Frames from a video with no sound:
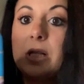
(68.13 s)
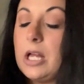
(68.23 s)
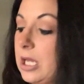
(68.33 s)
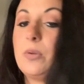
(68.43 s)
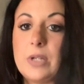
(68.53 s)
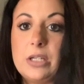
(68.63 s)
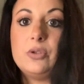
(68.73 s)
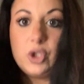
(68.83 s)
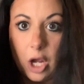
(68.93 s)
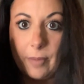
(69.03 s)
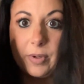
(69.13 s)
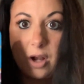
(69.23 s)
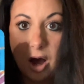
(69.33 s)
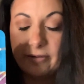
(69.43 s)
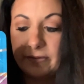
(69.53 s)
Club Donut Shop
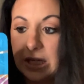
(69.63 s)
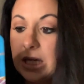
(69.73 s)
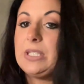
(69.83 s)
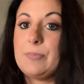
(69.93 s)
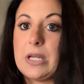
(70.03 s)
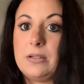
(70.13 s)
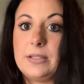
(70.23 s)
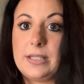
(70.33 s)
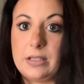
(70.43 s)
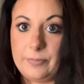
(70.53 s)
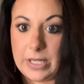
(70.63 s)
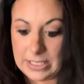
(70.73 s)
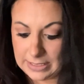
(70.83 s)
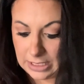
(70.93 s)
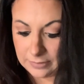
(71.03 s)
Coffee. It smells
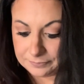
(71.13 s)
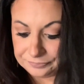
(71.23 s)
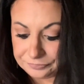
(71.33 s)
amazing.